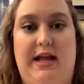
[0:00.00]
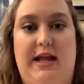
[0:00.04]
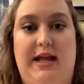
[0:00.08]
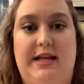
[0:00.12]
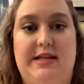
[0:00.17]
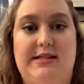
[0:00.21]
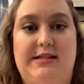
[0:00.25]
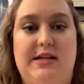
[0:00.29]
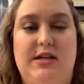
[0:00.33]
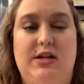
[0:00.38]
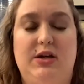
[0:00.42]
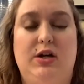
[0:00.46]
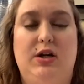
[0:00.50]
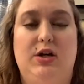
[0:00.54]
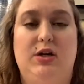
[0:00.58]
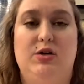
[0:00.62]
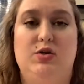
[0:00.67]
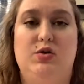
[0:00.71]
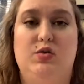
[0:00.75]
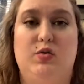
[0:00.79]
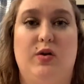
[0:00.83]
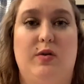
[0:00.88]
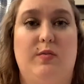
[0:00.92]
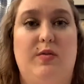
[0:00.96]
isn't
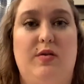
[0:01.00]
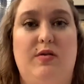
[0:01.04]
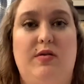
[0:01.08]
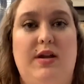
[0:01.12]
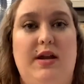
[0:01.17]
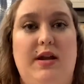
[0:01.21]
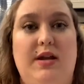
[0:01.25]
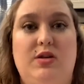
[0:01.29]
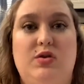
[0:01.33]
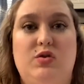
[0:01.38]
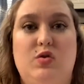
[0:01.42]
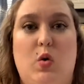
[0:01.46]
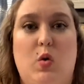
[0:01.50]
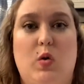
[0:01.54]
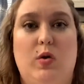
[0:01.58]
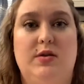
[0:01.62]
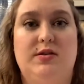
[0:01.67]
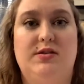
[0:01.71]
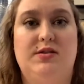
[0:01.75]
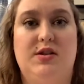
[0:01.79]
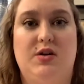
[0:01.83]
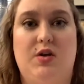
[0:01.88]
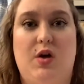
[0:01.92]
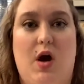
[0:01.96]
contributing
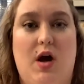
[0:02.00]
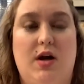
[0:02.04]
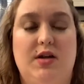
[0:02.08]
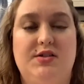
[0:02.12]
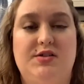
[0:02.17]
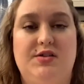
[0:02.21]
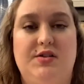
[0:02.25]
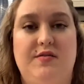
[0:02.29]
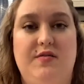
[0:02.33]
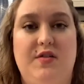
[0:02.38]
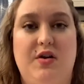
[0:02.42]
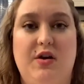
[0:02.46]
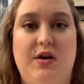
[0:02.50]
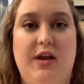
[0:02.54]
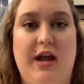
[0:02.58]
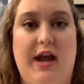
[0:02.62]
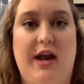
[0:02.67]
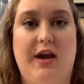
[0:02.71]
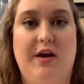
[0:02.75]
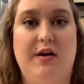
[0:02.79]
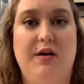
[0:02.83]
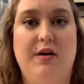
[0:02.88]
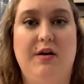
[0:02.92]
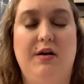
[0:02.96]
towards the cost of your
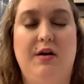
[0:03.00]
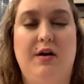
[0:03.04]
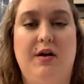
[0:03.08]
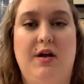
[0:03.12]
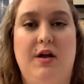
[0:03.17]
care,